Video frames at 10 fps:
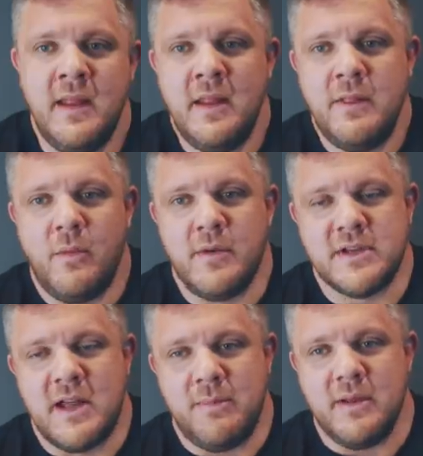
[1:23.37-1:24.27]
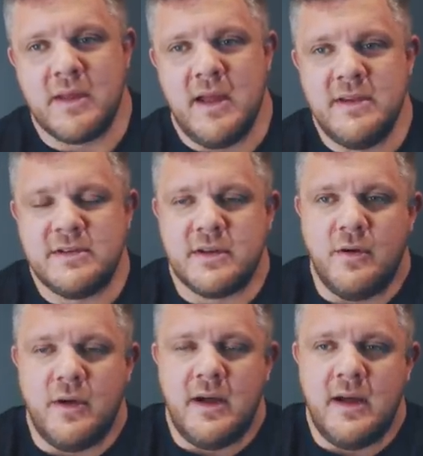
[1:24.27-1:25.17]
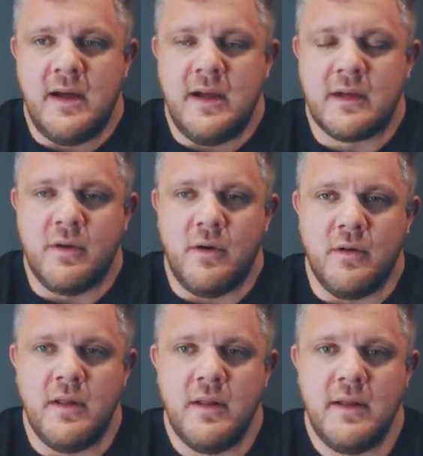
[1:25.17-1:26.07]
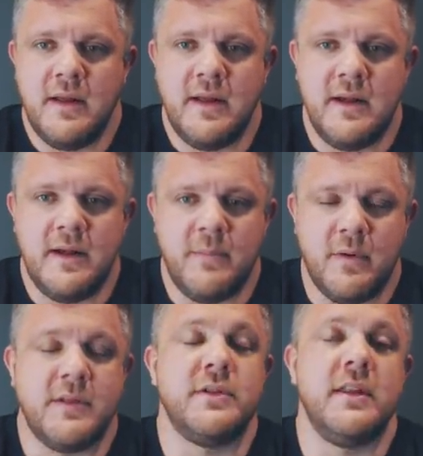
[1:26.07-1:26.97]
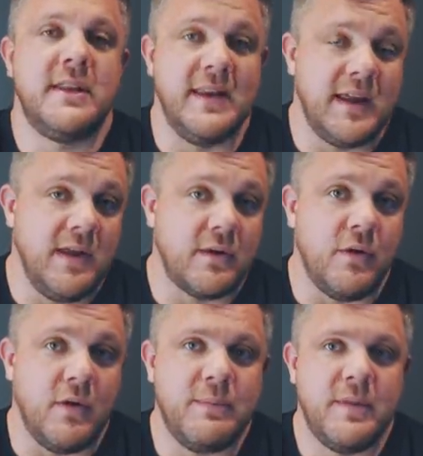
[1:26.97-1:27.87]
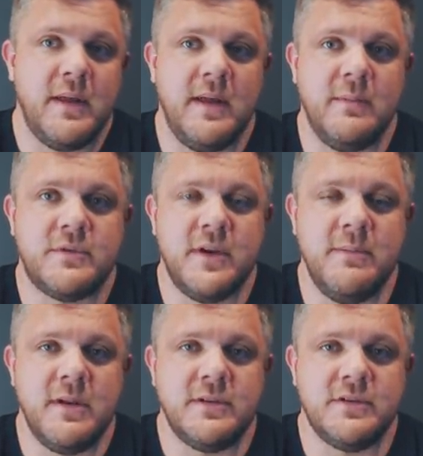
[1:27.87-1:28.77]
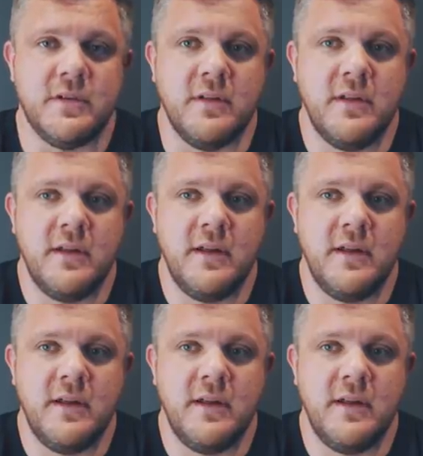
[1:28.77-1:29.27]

There was a couple of guys that got that didn't get a call up. Trey Mitchell